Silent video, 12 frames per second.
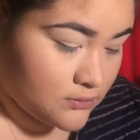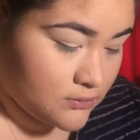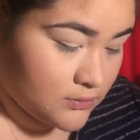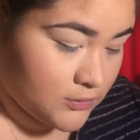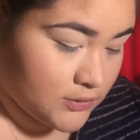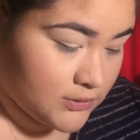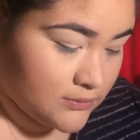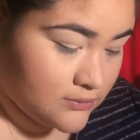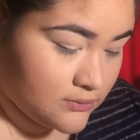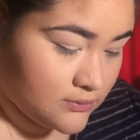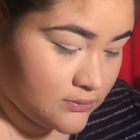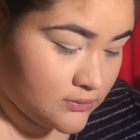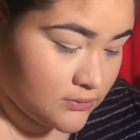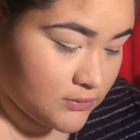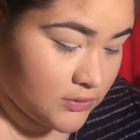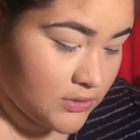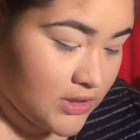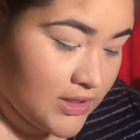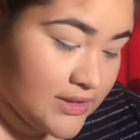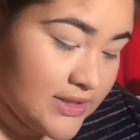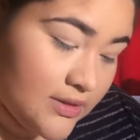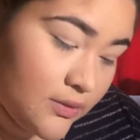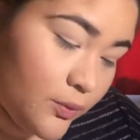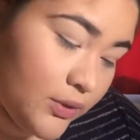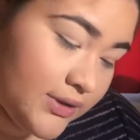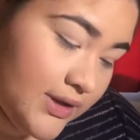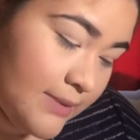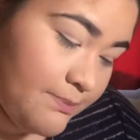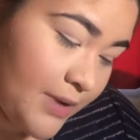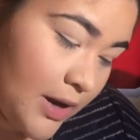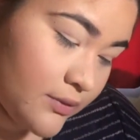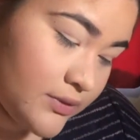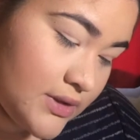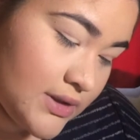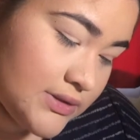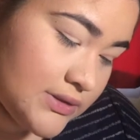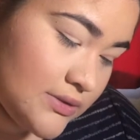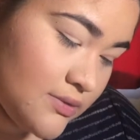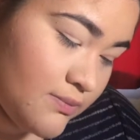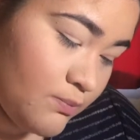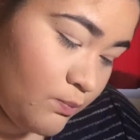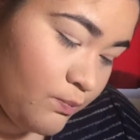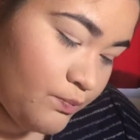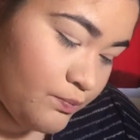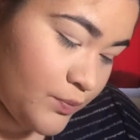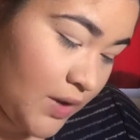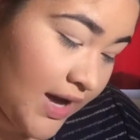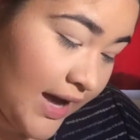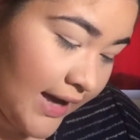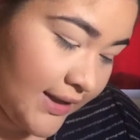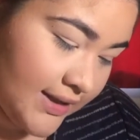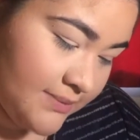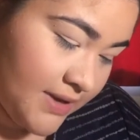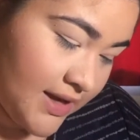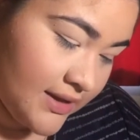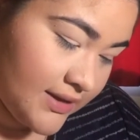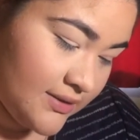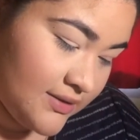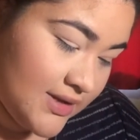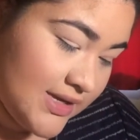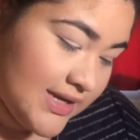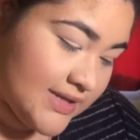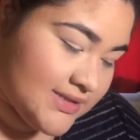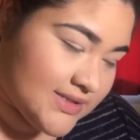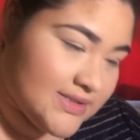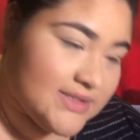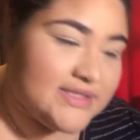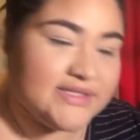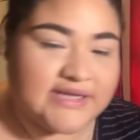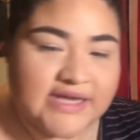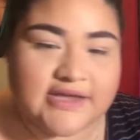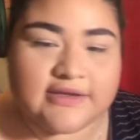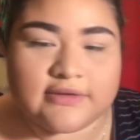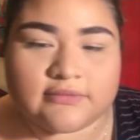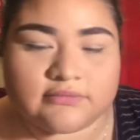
And just the one thing about this highlight palette, it doesn't stay